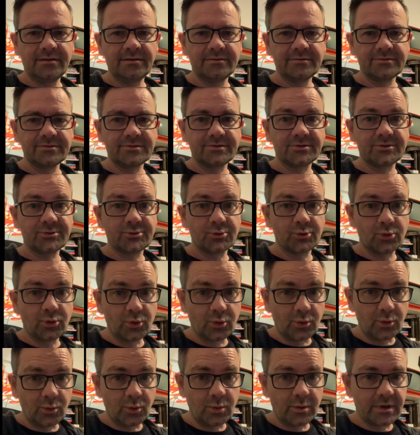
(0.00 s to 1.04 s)

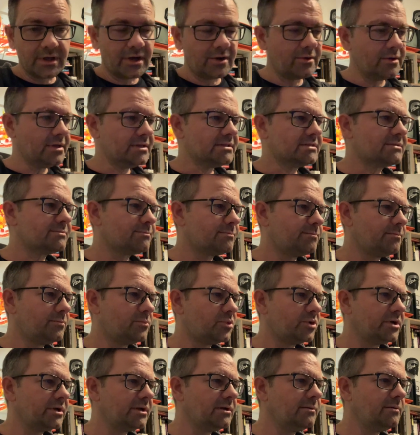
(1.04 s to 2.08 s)
So now let's
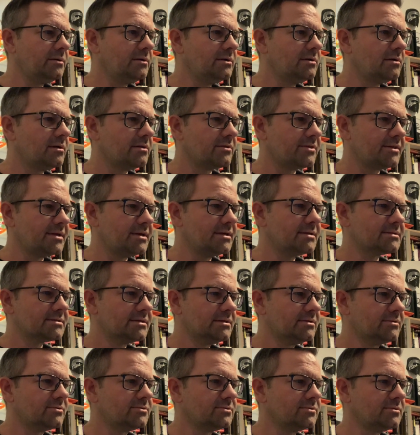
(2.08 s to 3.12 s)
bring things
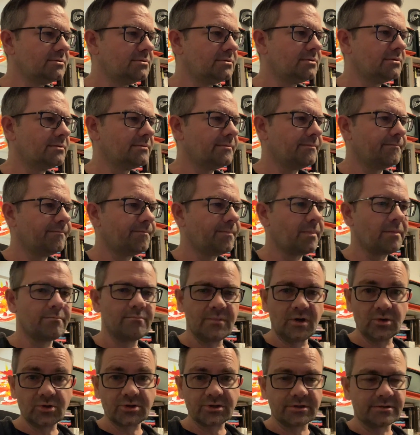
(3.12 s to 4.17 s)
into
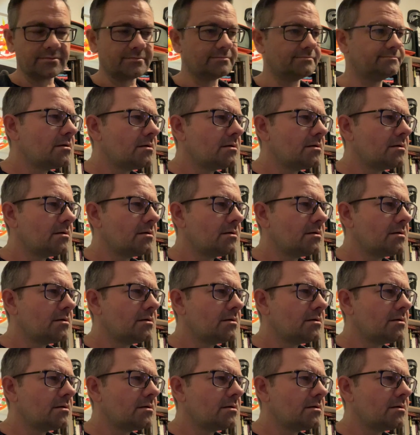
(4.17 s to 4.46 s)
motion.